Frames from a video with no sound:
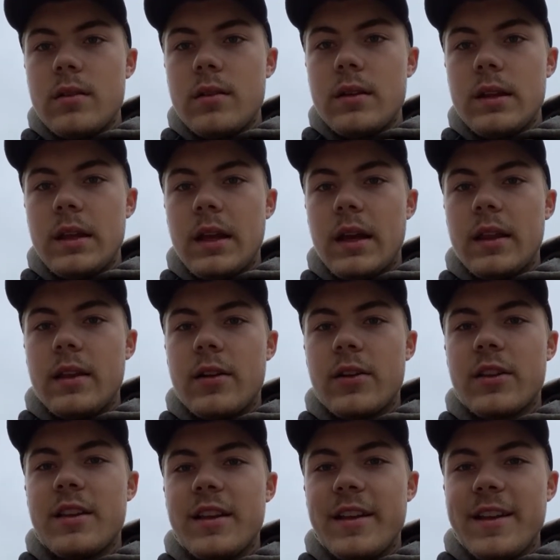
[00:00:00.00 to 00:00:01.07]
Yeah,
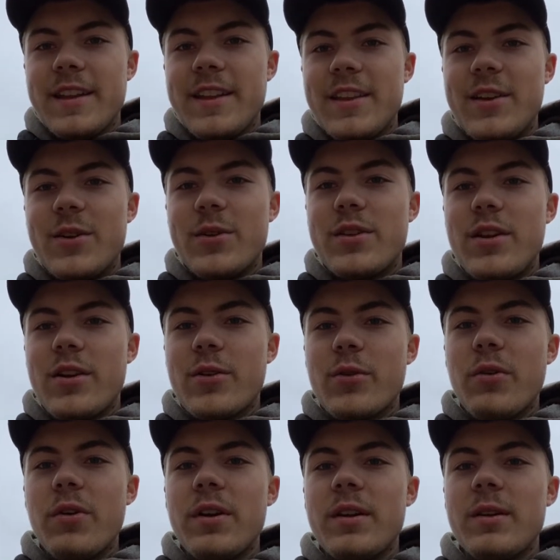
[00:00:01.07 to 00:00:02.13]
they're
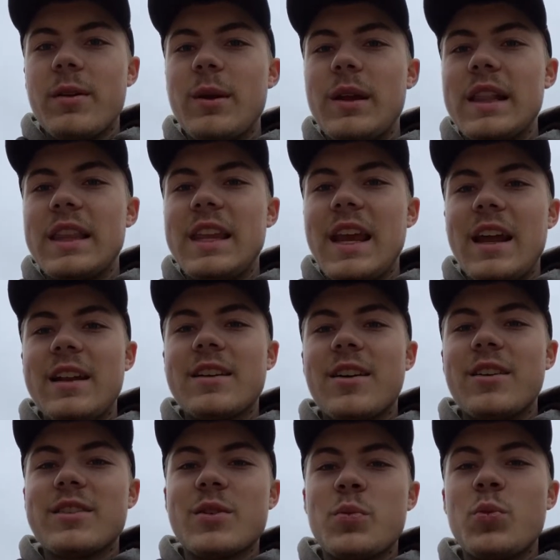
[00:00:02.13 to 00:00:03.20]
growing. Dad
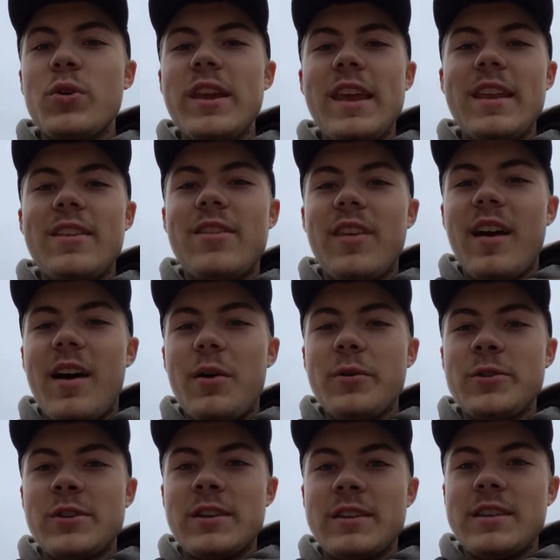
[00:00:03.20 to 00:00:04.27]
calls them weeds. The
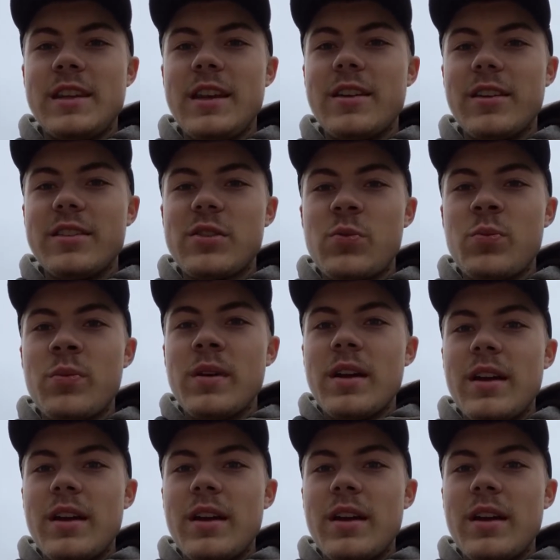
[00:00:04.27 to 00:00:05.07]
houses, he calls them